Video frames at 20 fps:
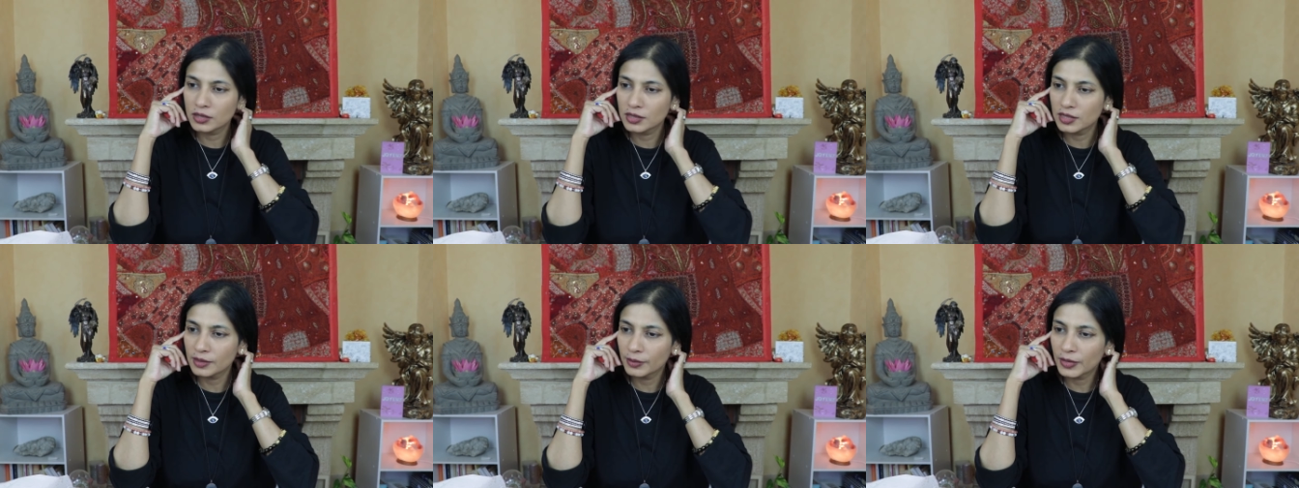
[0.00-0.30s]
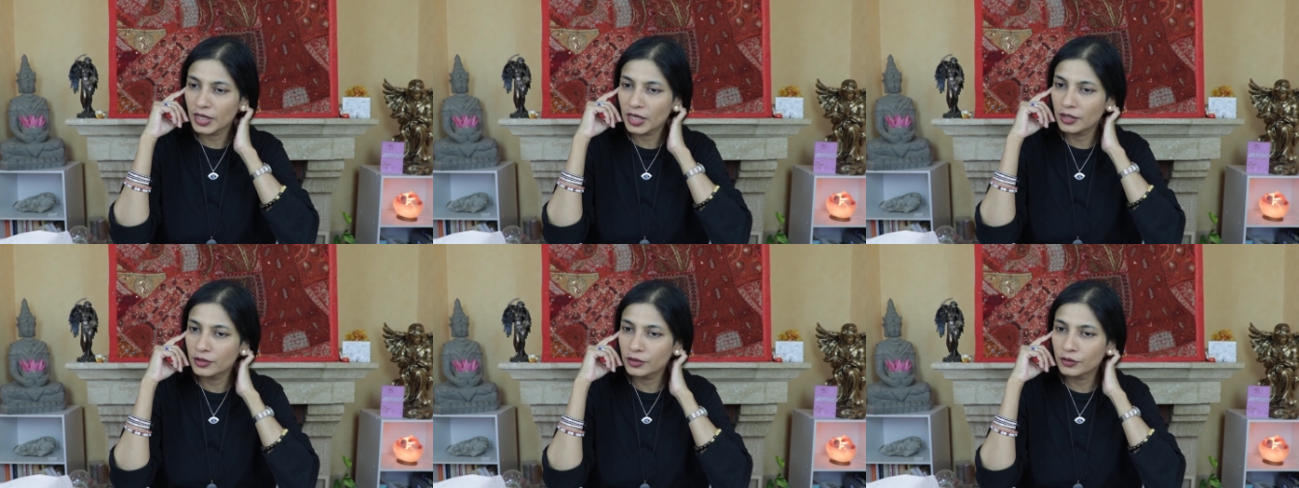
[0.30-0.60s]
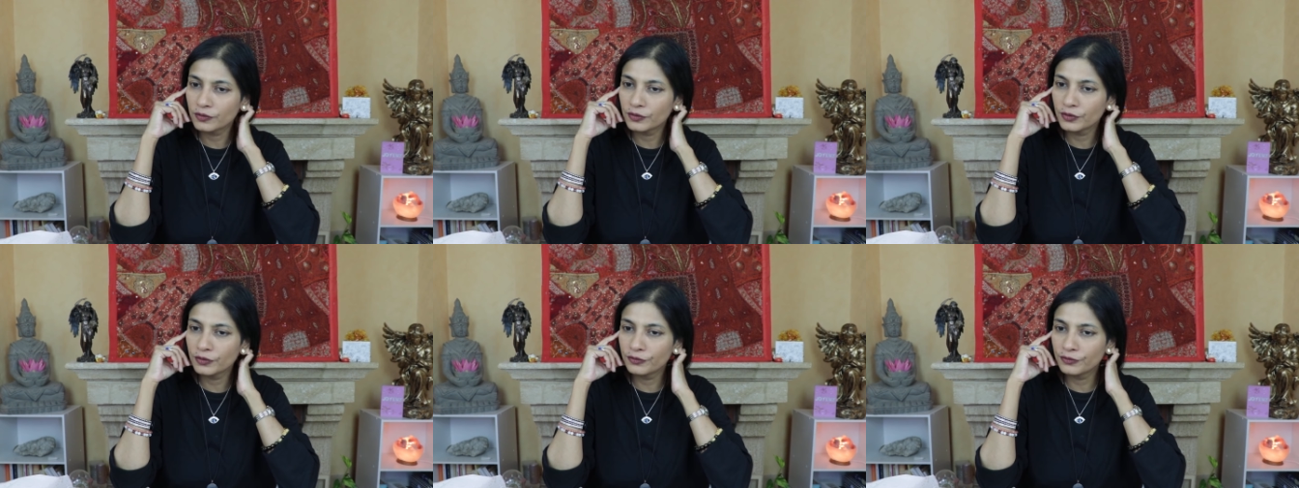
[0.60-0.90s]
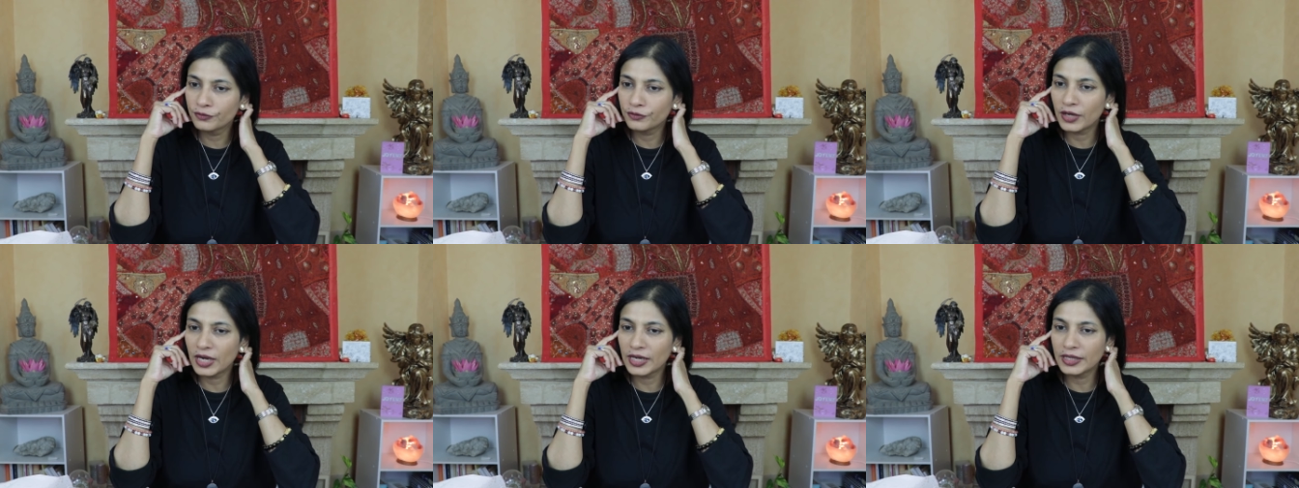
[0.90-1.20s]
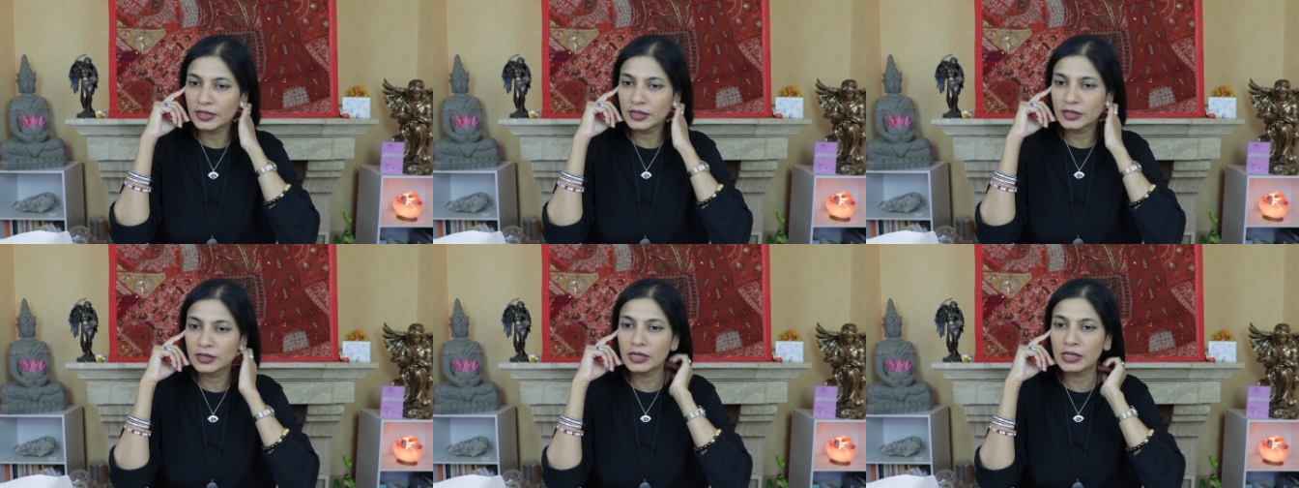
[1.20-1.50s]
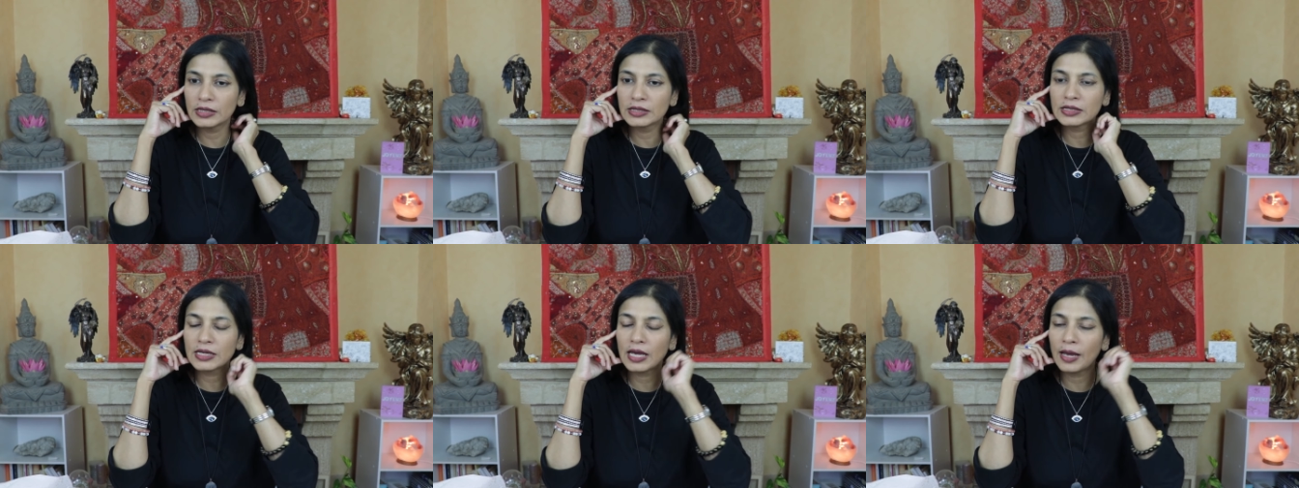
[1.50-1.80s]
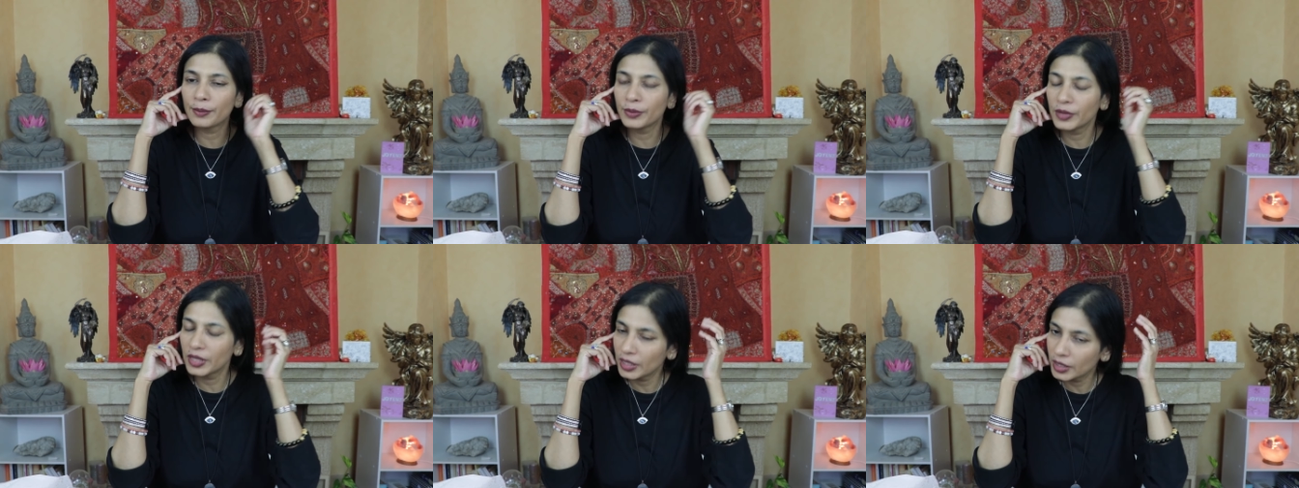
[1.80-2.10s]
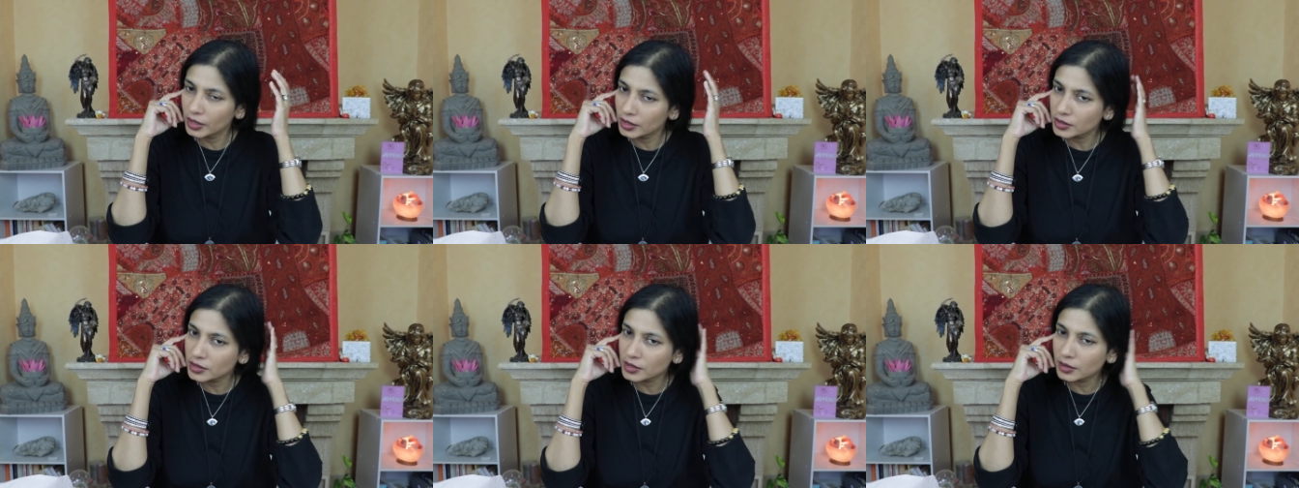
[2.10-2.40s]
some kind of a fight that's happening,